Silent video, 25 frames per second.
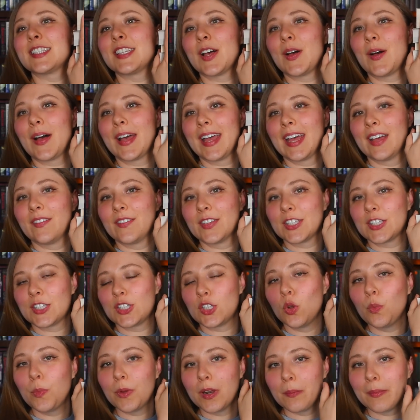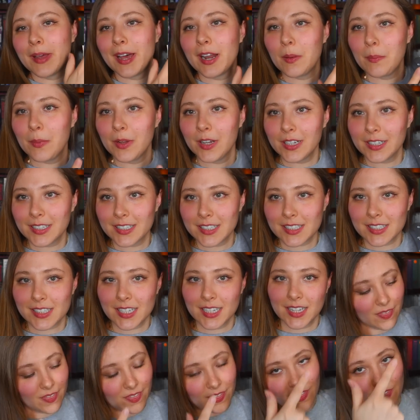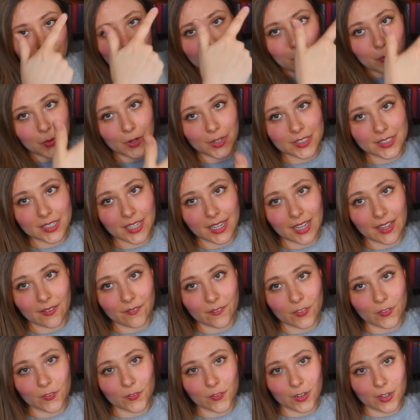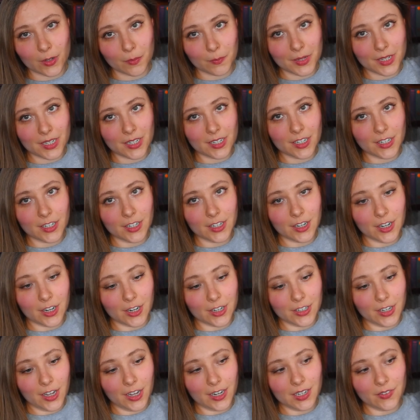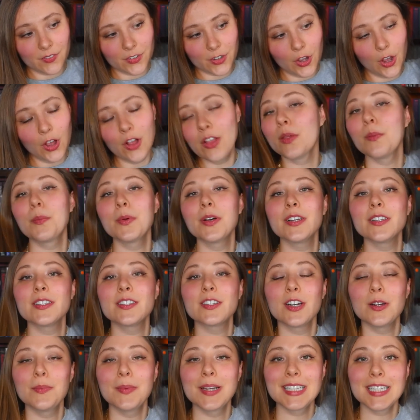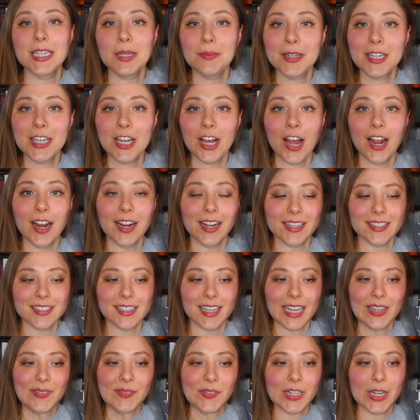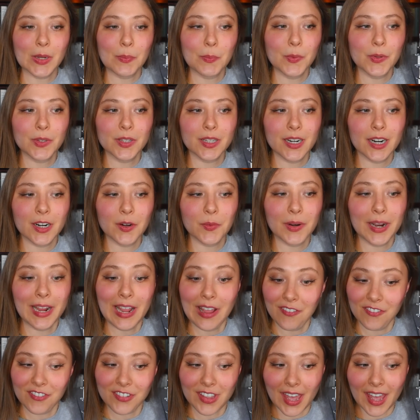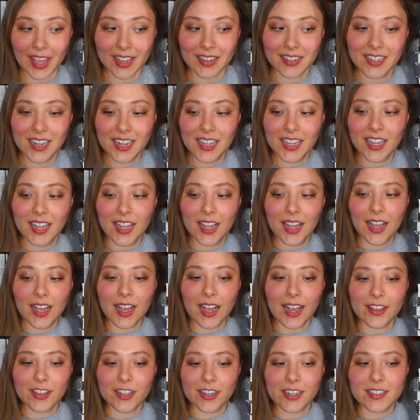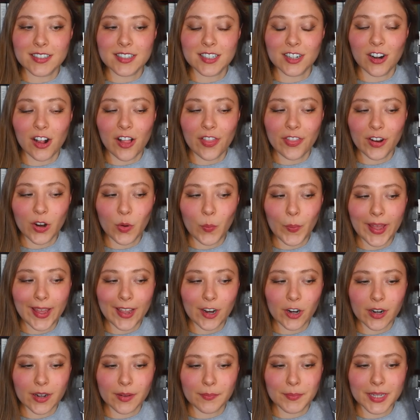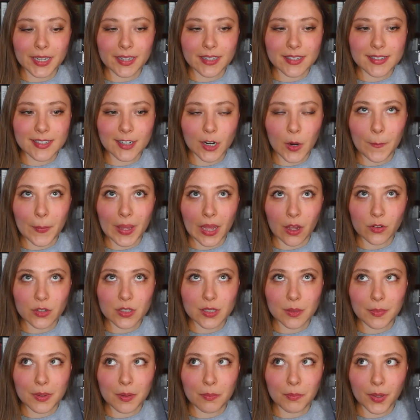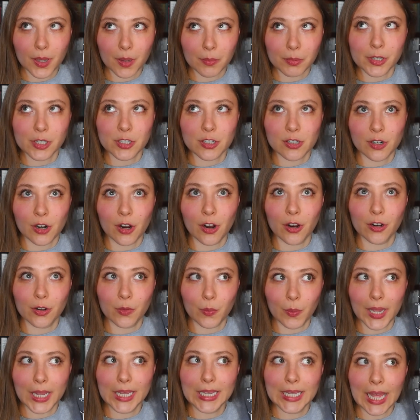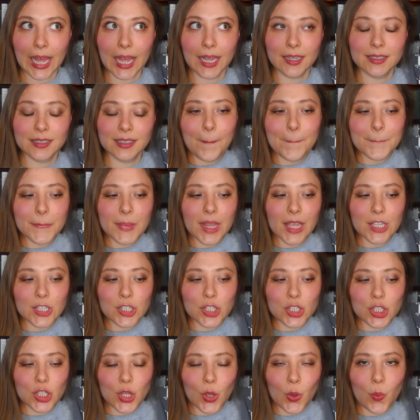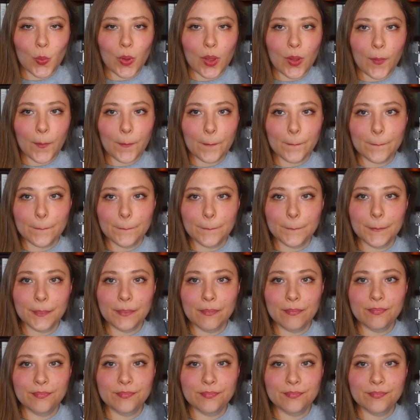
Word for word: So I have a stupid amount of books. The books I have in front of me here are not even all the books that are on my TBR because I have a couple that I don't have yet. Either because they're on their way or because they're about to be published and aren't quite yet. So, um,